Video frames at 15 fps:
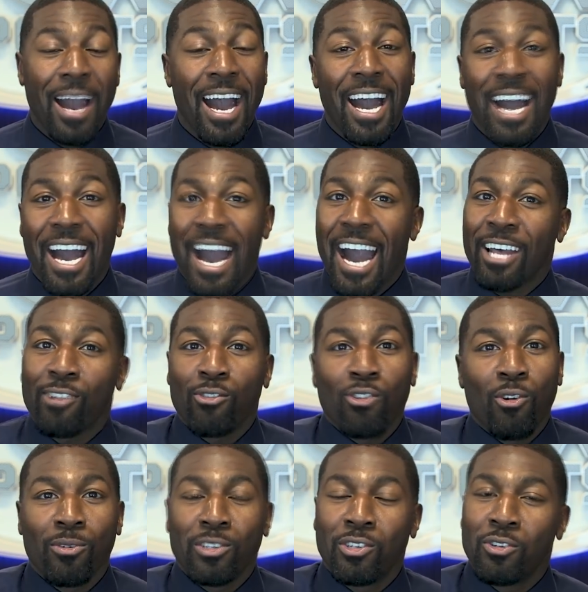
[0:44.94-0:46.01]
I don't
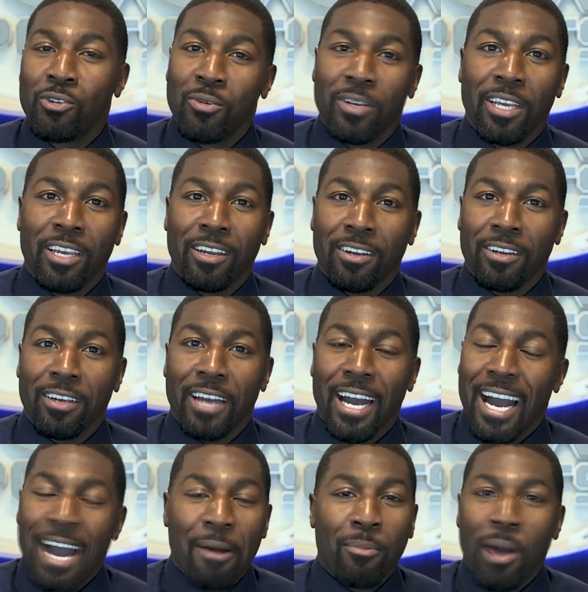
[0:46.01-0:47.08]
know what you're doing here.
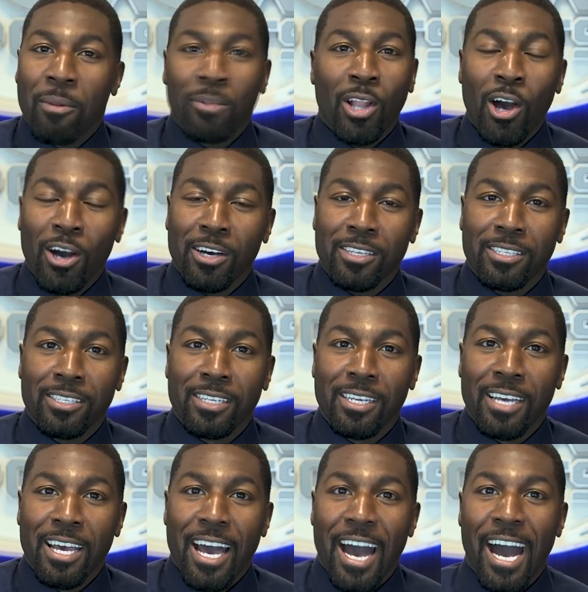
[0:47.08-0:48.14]
I'm lost.
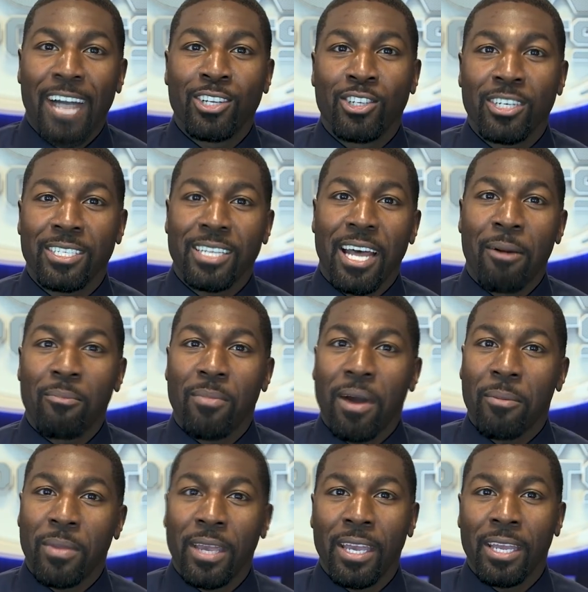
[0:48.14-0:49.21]
I
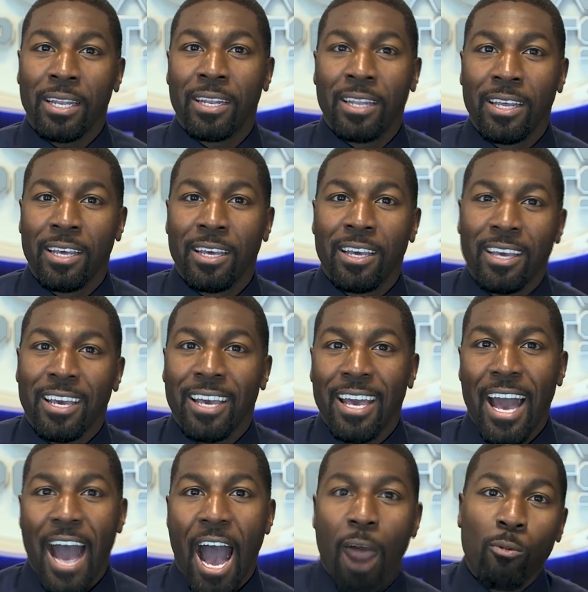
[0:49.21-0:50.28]
would
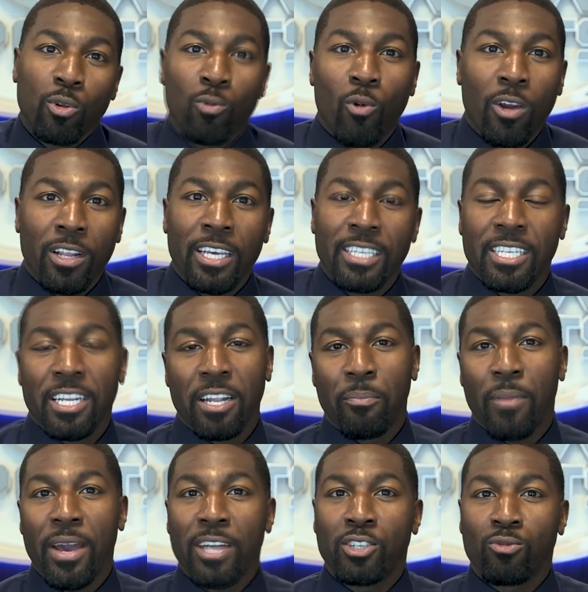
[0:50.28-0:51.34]
wear these in the
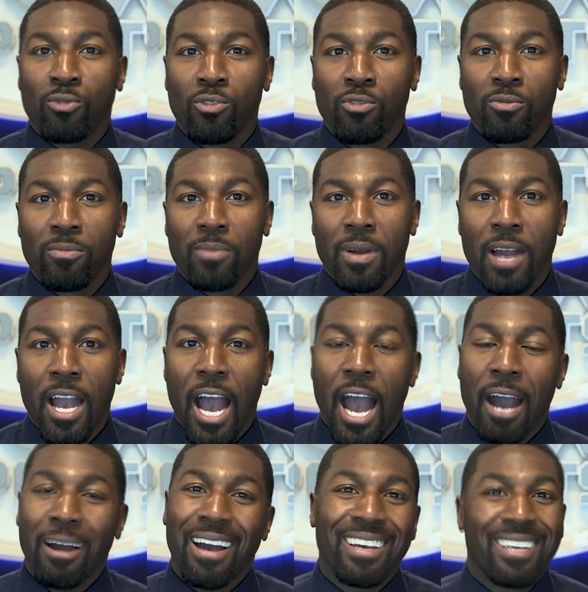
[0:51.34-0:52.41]
bedroom.
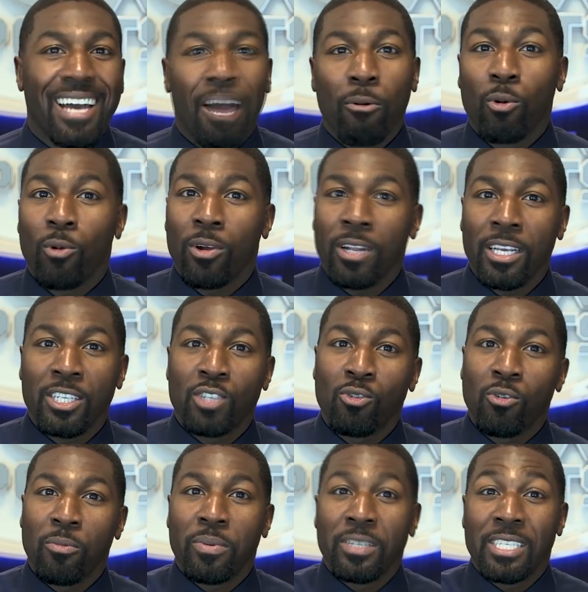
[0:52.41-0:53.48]
I would wear these
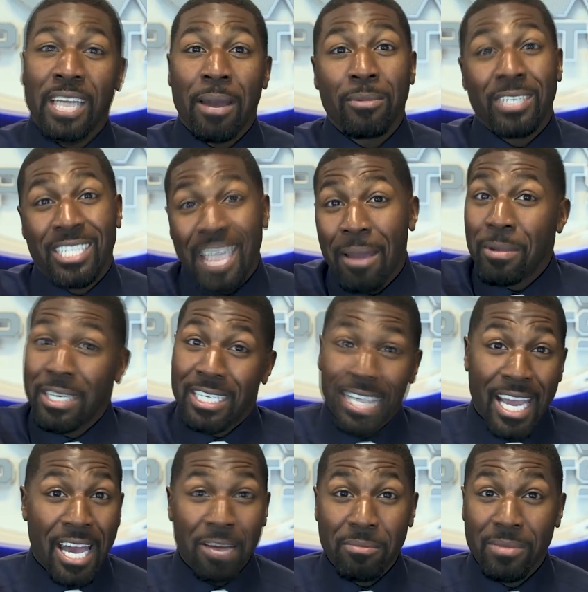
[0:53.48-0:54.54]
to a pajama jammy
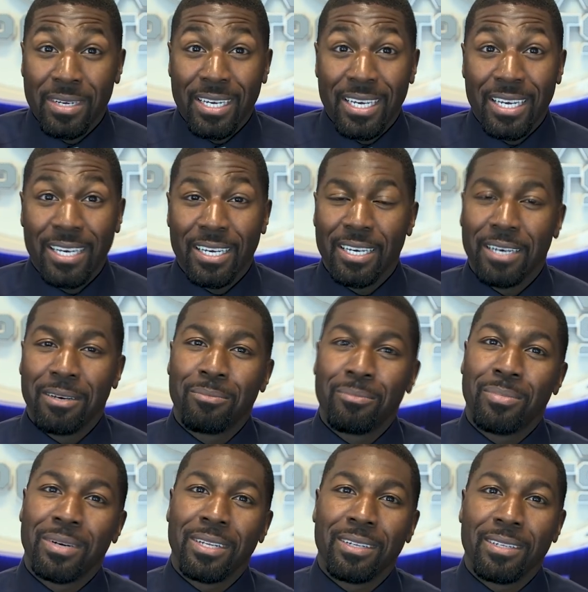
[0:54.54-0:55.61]
jam,
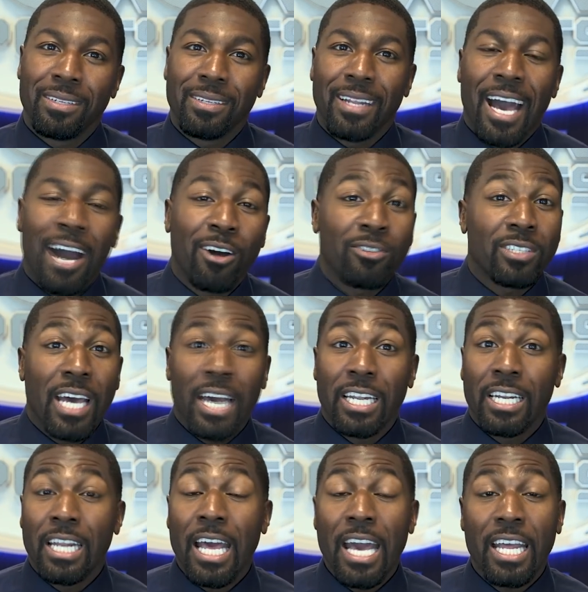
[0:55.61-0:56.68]
but outside
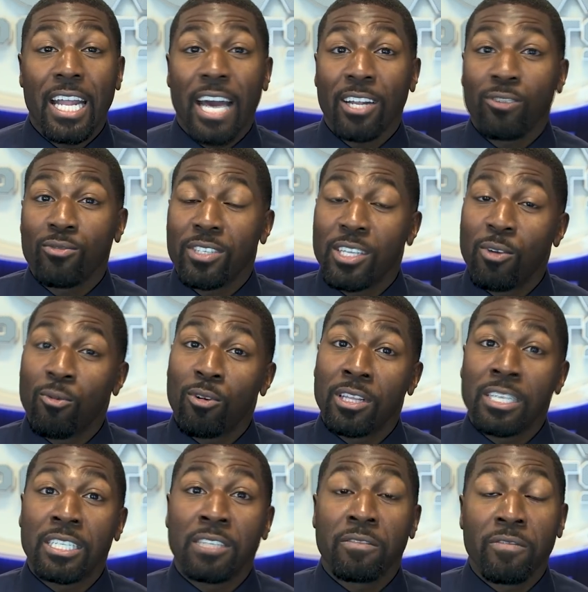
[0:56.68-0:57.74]
of that, I don't see where
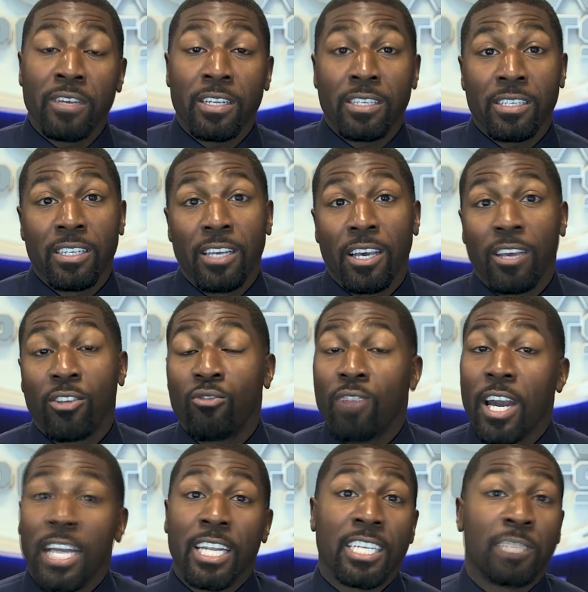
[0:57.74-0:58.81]
this fits. You
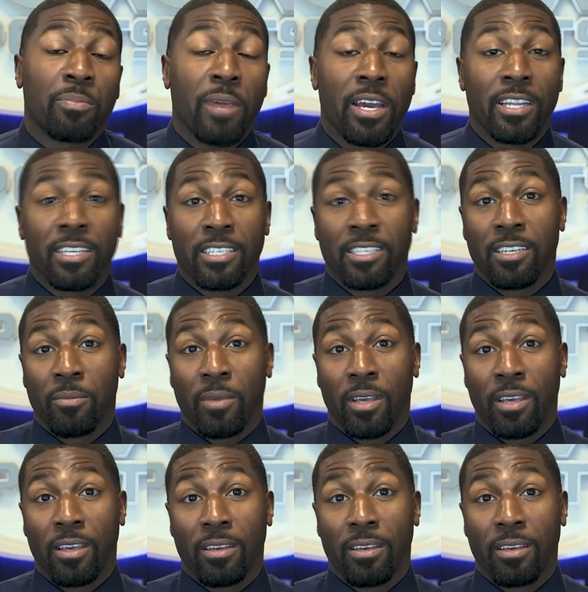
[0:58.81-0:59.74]
gotta explain this to me.